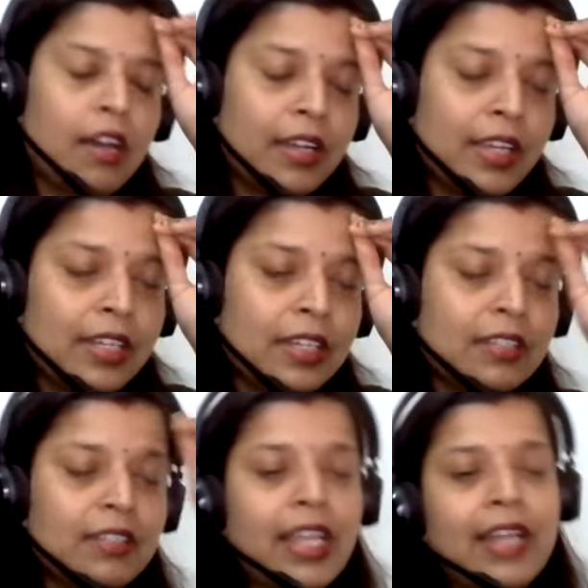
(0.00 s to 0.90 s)
it
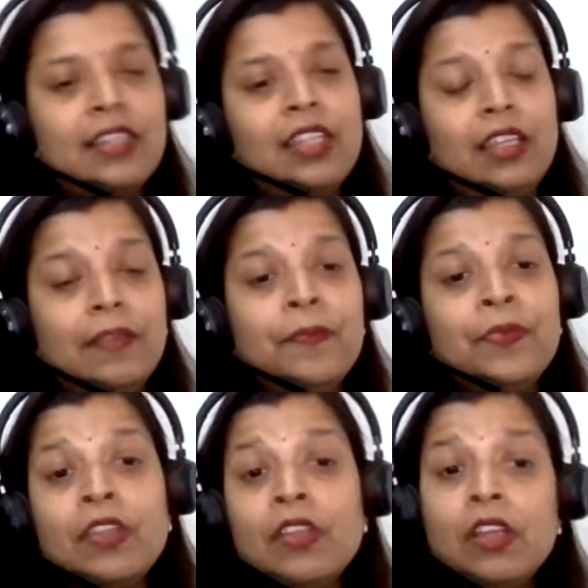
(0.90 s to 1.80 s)
that thing,
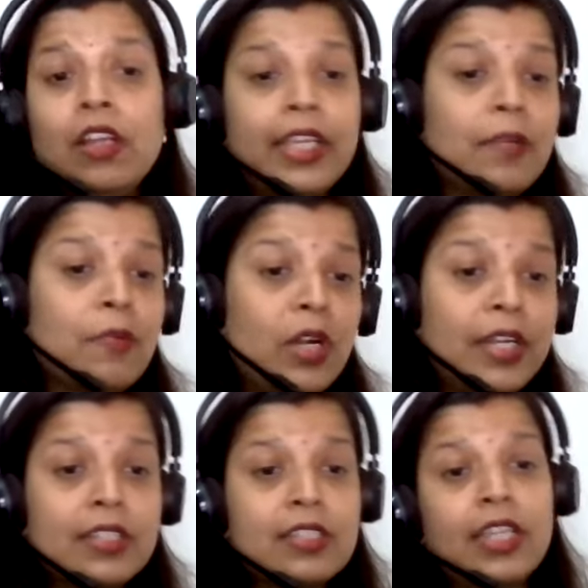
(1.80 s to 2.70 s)
like in
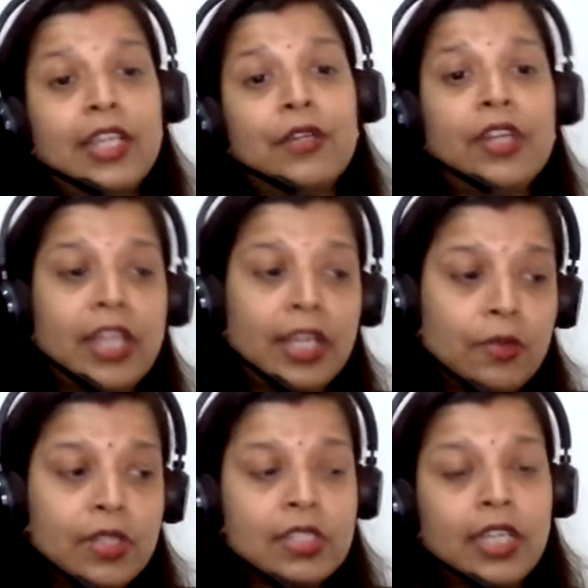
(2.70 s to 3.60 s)
molten state or in
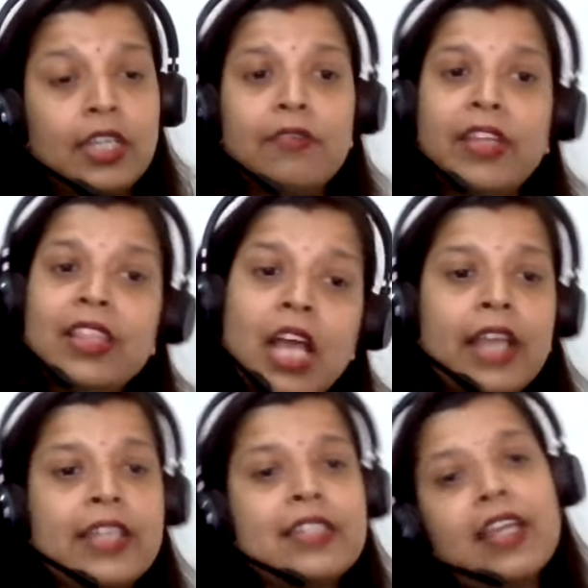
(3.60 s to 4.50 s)
aqueous state, when the
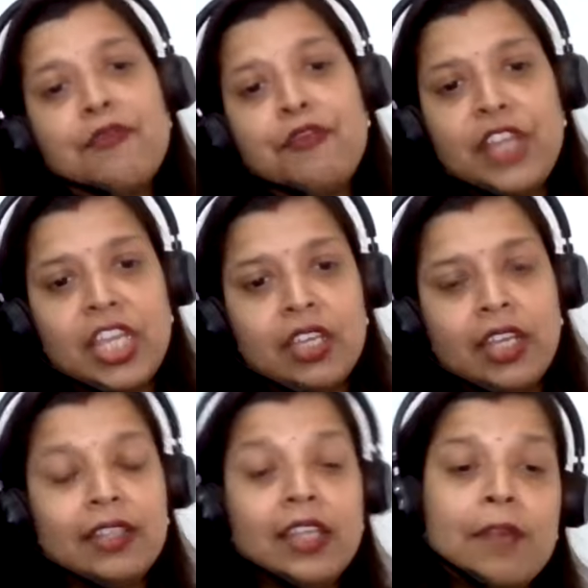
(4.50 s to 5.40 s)
ions are free
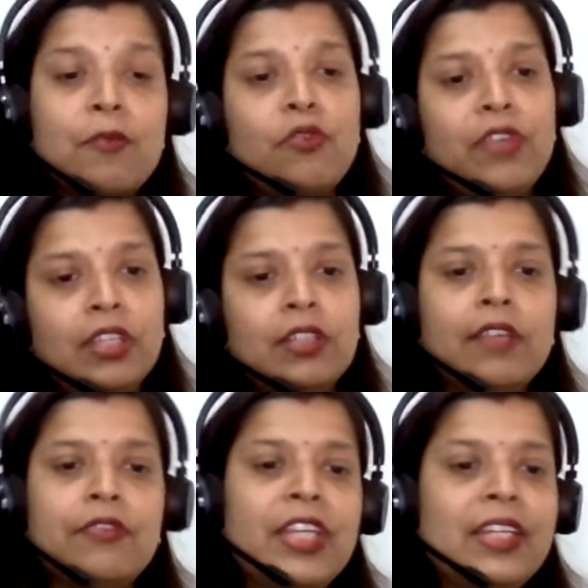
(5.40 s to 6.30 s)
and they are moving,
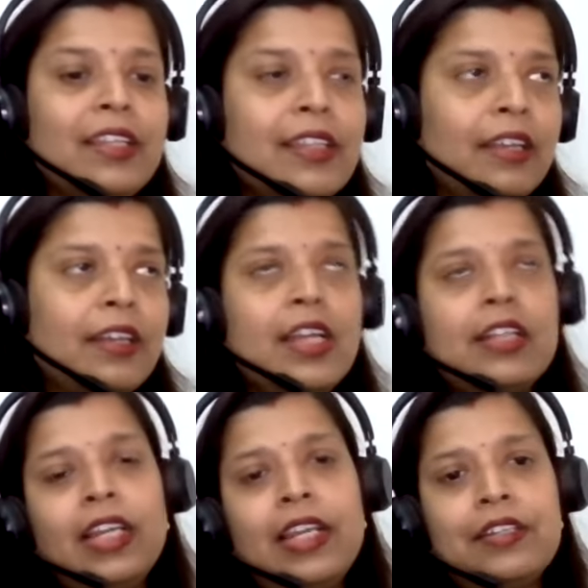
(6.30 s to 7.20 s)
definitely they
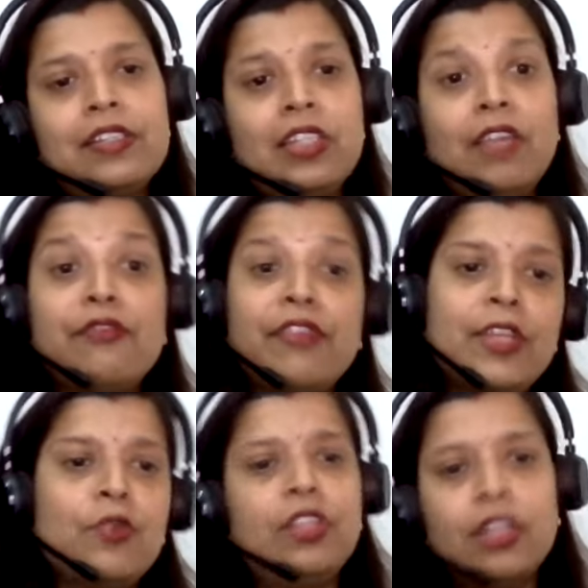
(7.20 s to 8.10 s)
conduct electricity, a
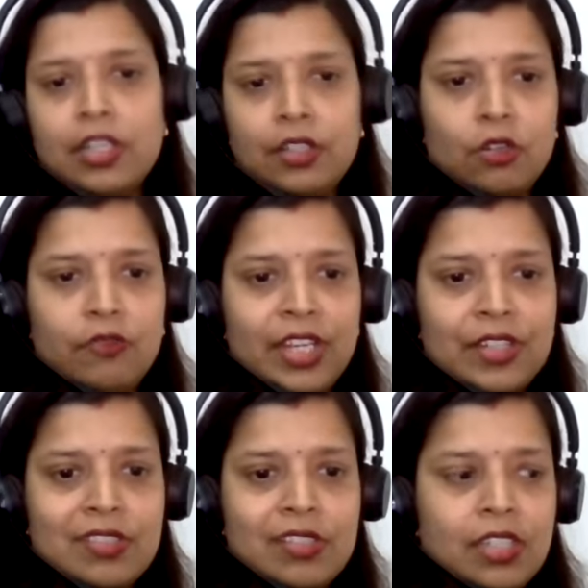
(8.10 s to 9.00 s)
very good conductor of
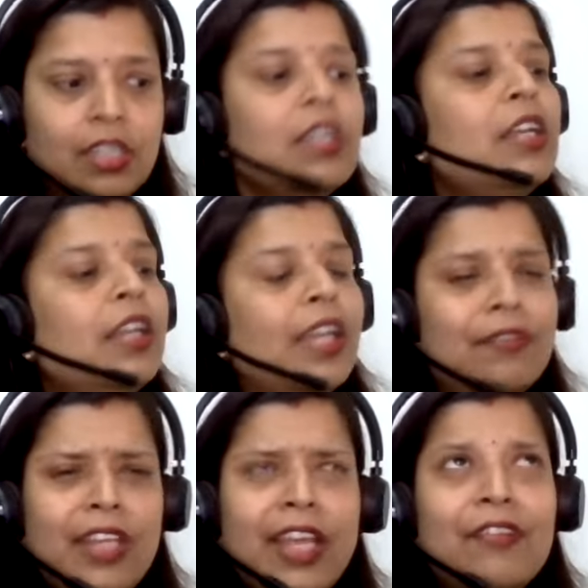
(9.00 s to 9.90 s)
electricity. Like
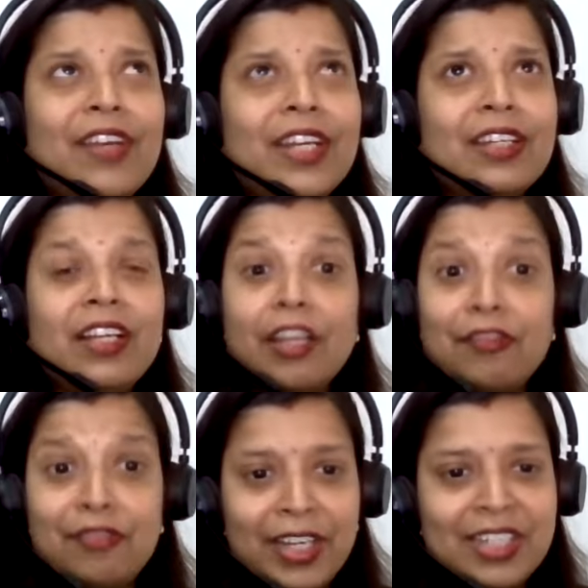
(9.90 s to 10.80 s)
we have read in a
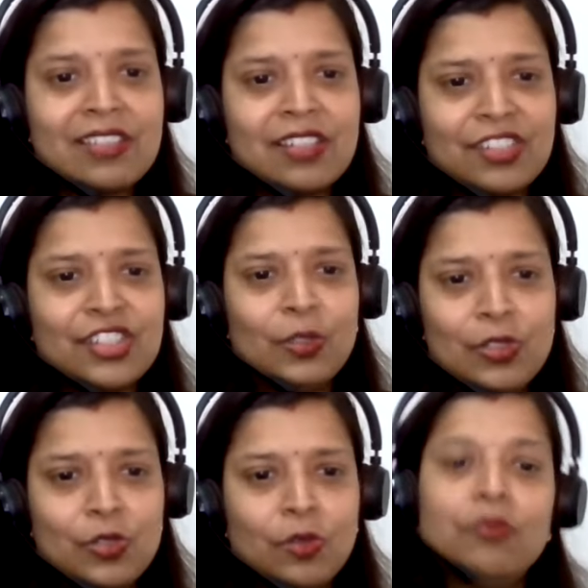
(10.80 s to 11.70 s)
graphite structure
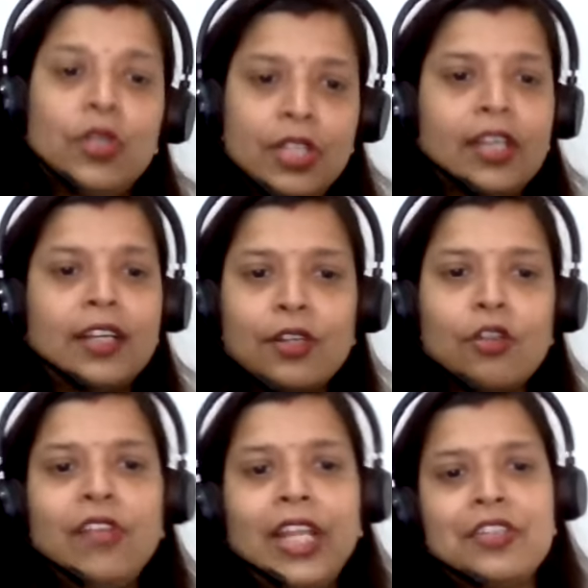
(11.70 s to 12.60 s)
also, good conductor
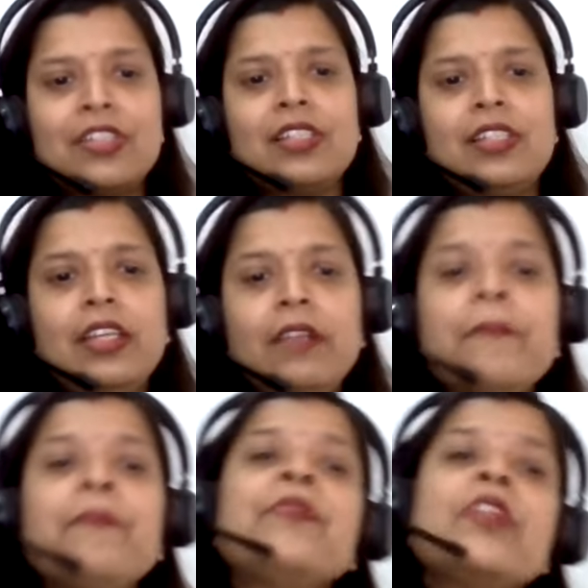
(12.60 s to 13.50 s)
of electricity na.
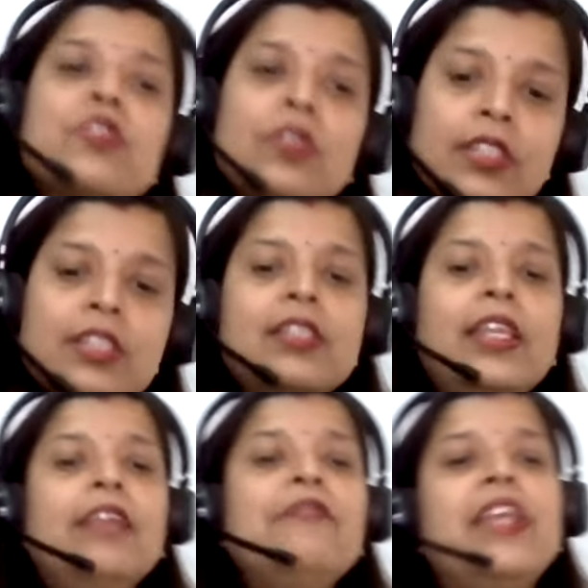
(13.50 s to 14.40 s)
So this
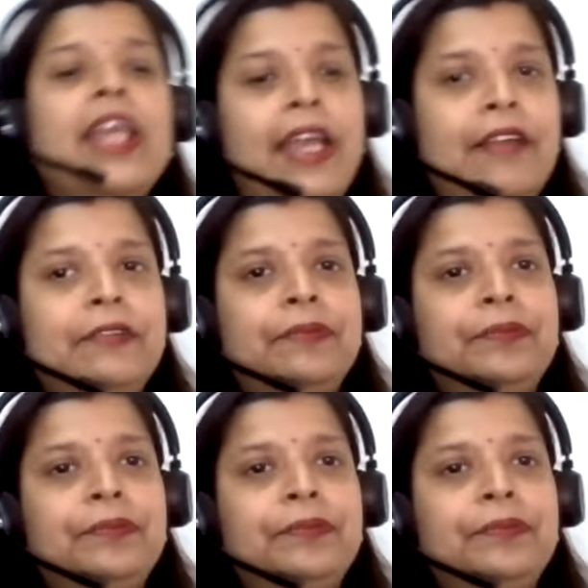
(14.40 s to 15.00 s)
thing we have.